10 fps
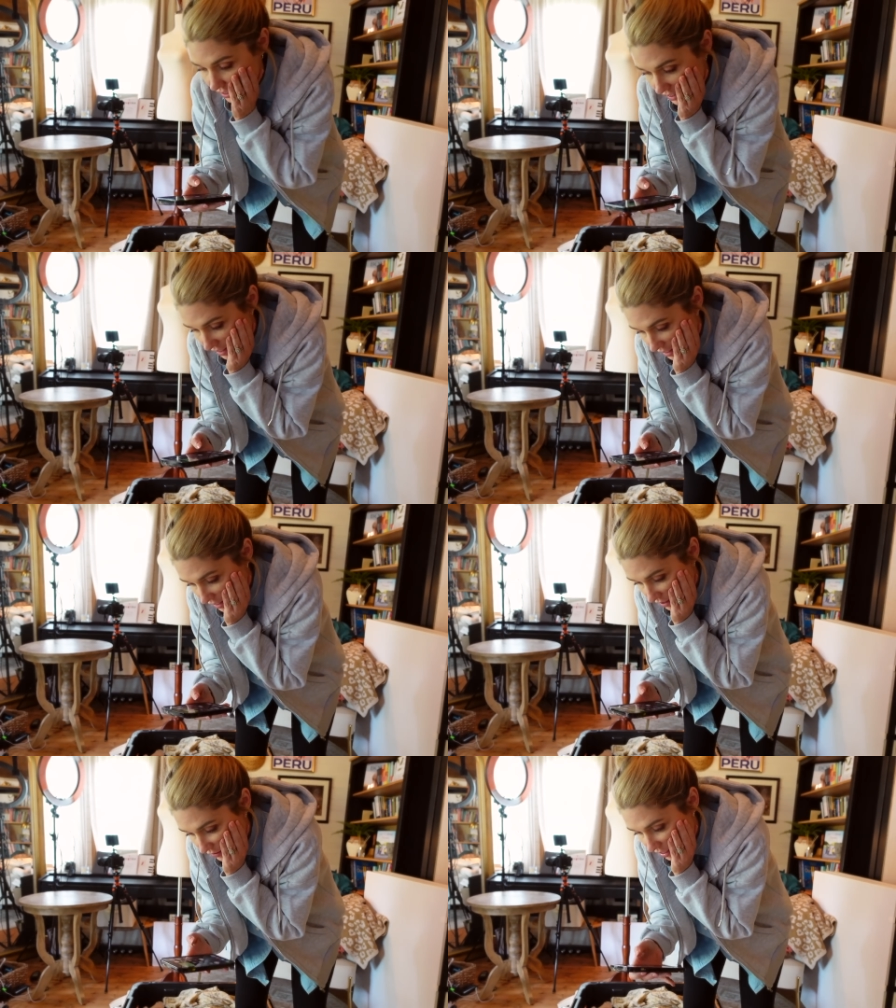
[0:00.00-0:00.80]
to
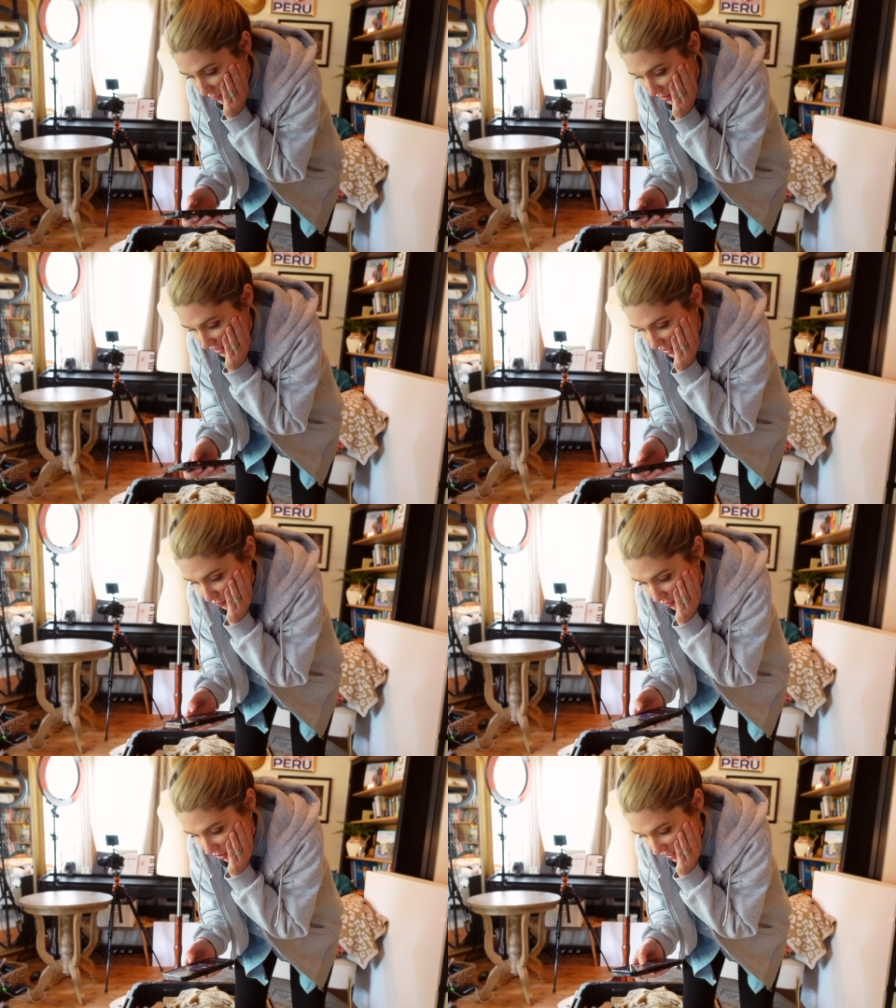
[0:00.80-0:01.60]
see if some of these
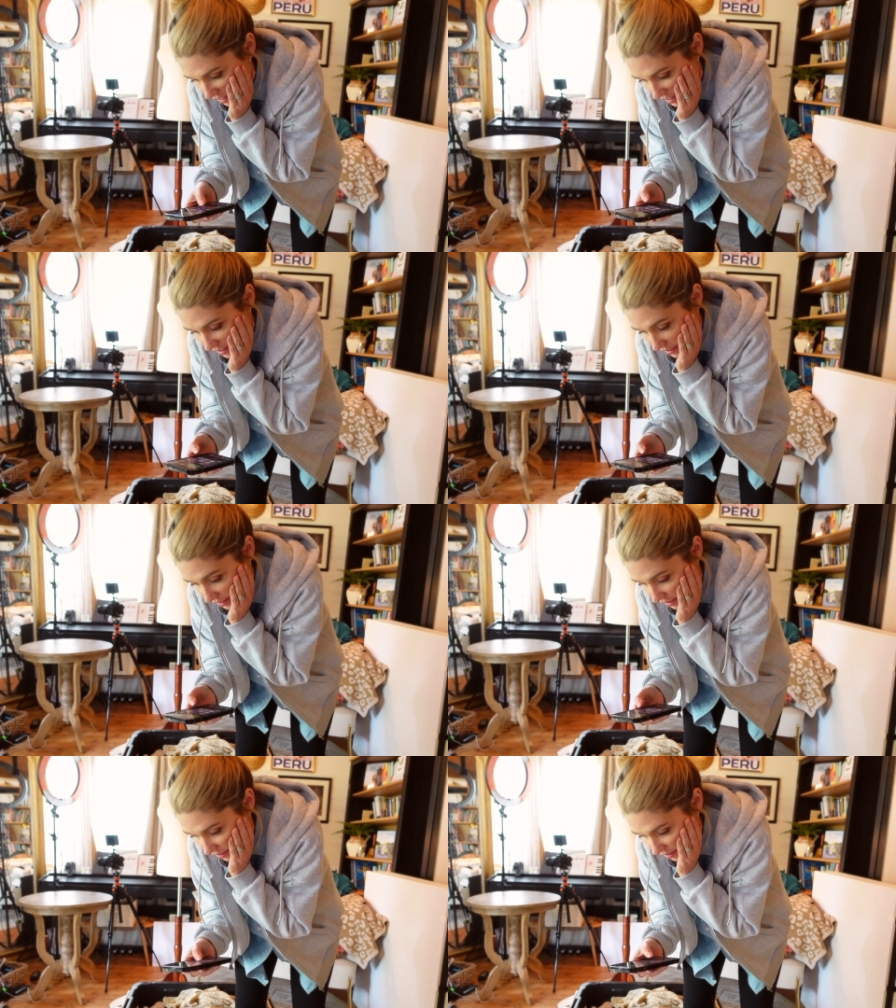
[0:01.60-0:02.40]

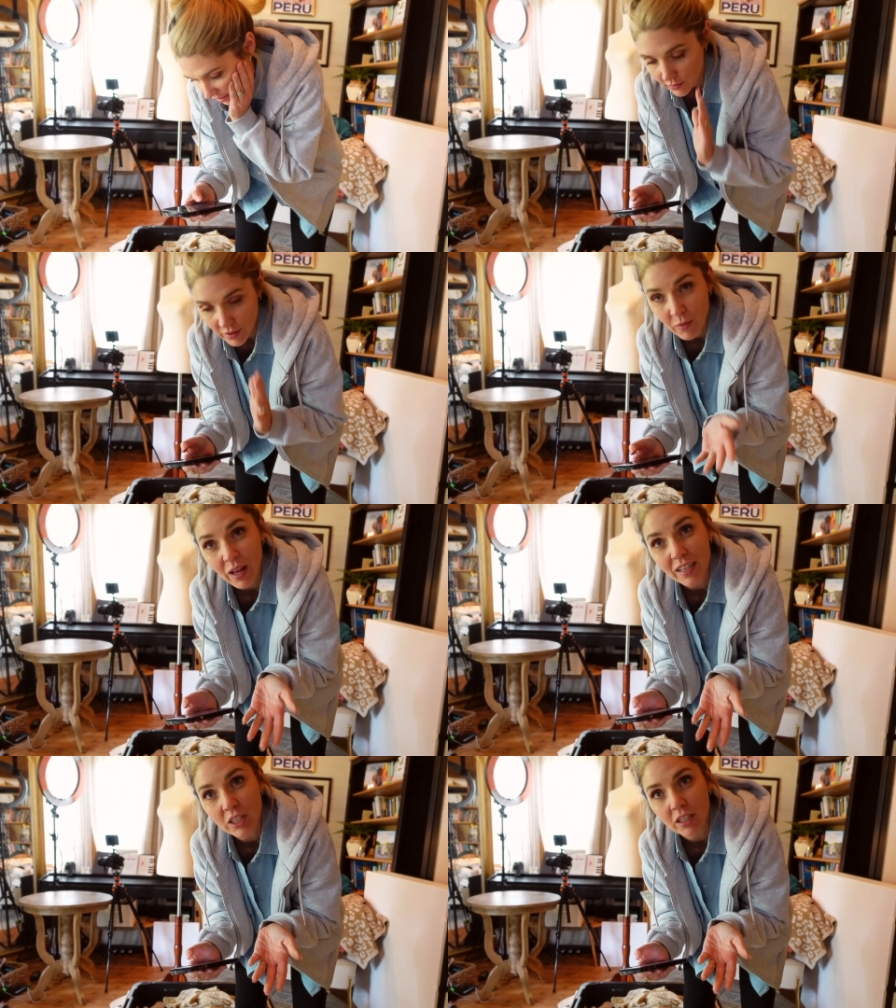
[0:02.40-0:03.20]
brands, do people
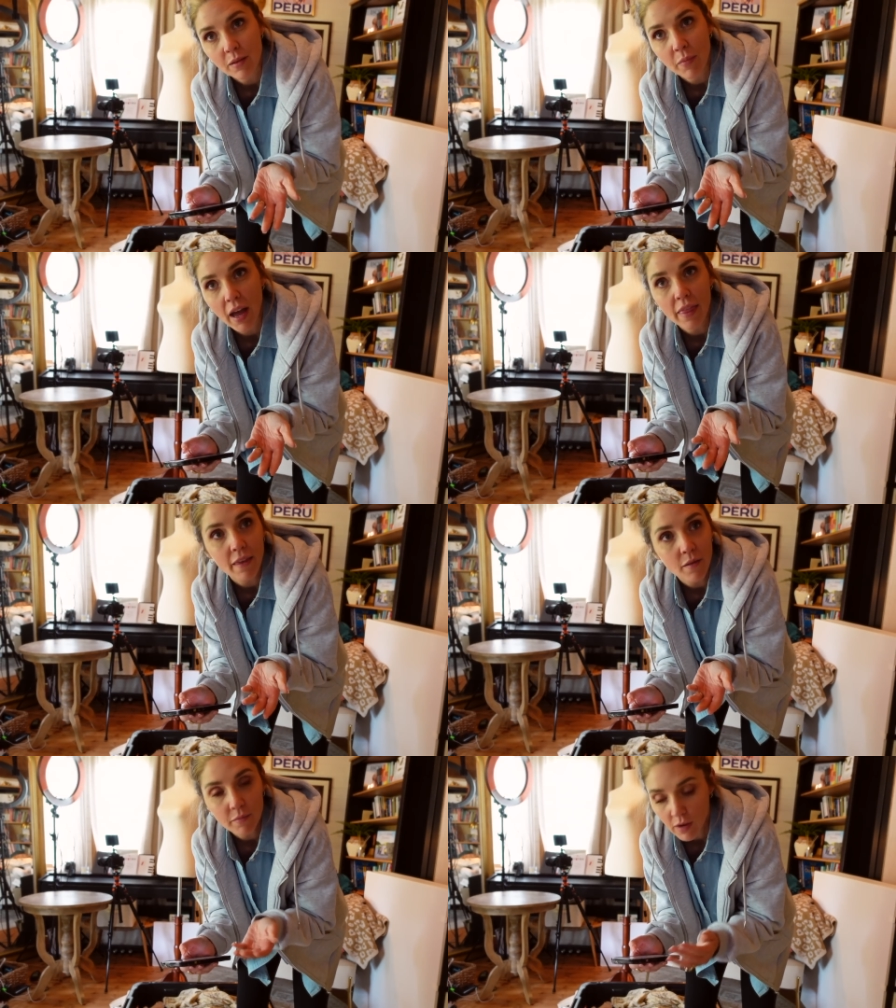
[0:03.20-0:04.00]
actually buy
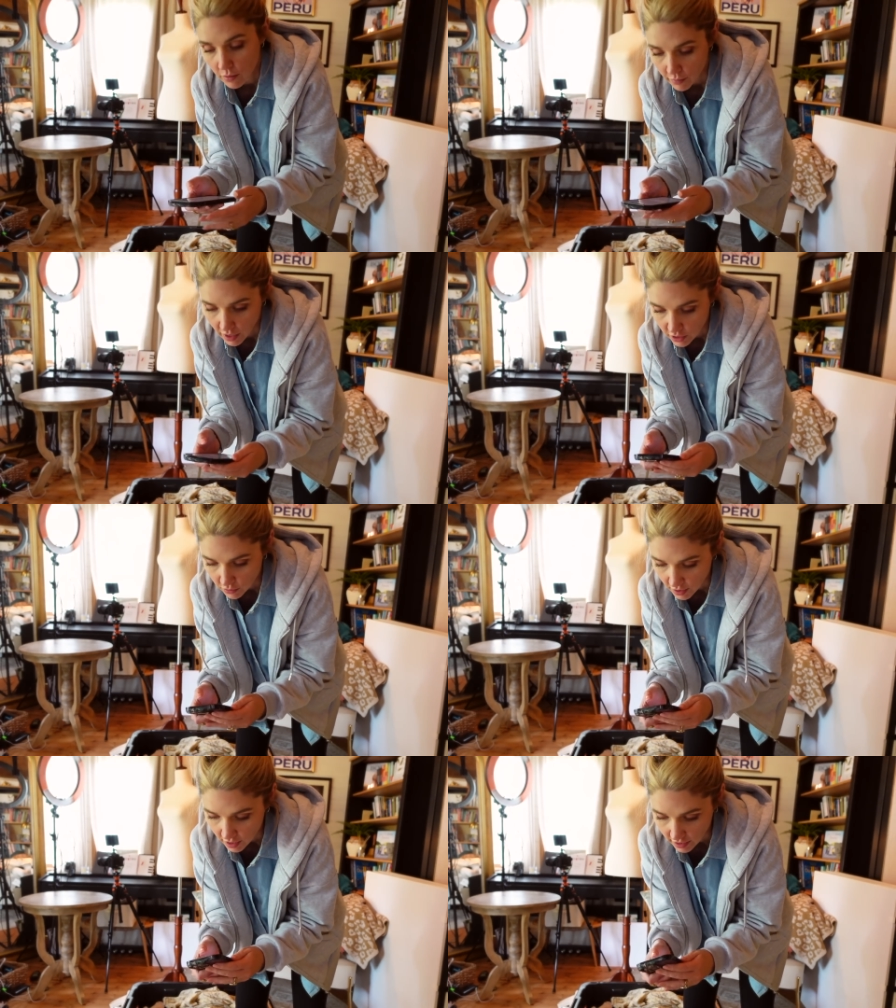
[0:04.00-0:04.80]
them on
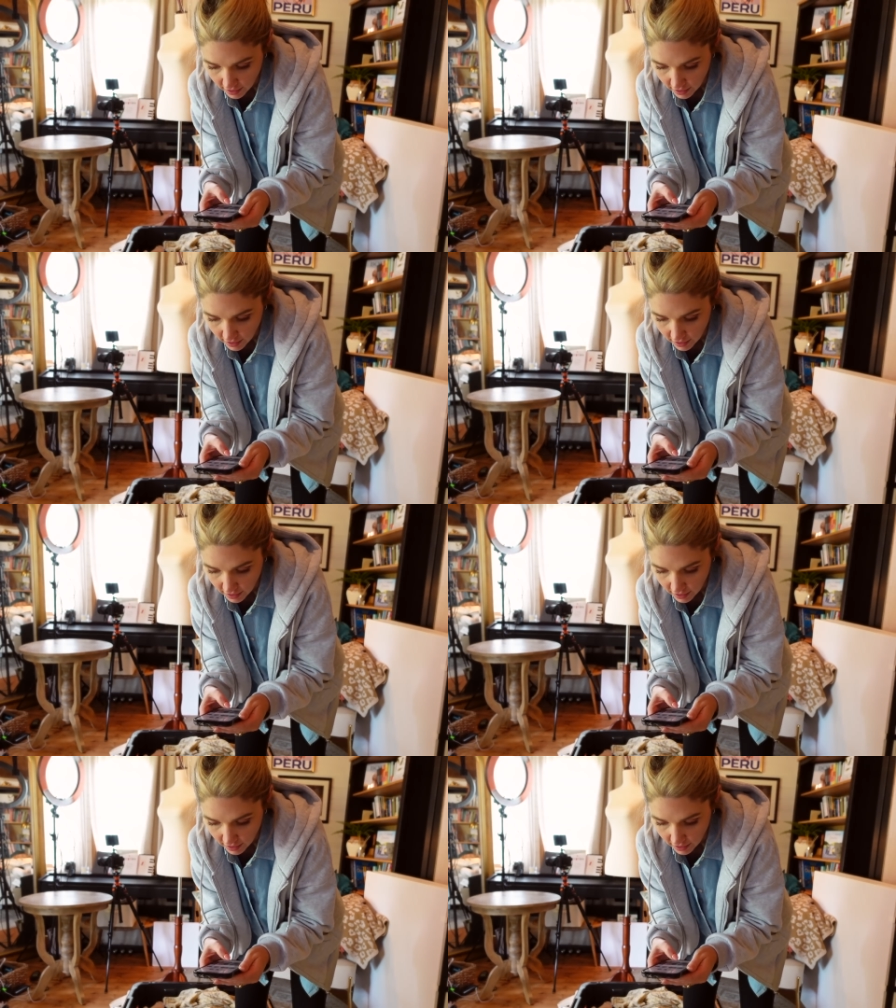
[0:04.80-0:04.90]
Poshmark?